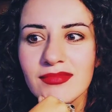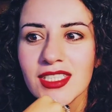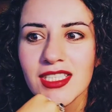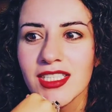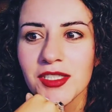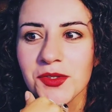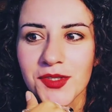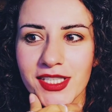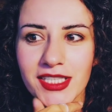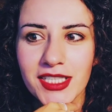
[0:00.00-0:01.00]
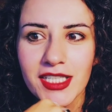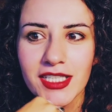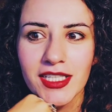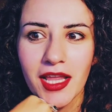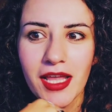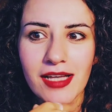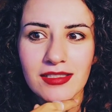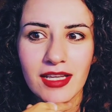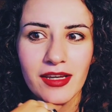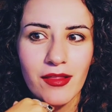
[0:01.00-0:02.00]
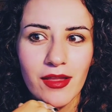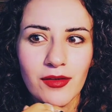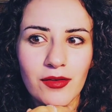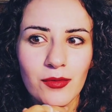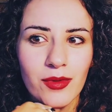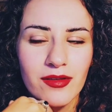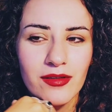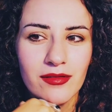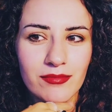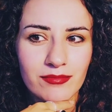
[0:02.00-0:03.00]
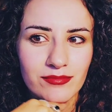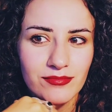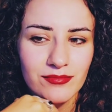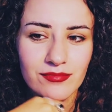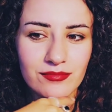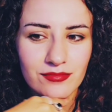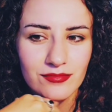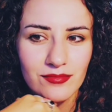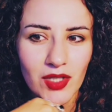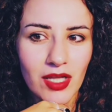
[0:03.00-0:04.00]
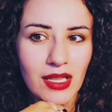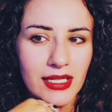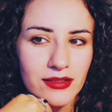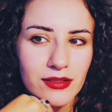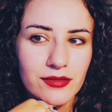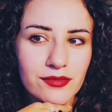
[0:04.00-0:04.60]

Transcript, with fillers: I don't think it has anything to do with the collective.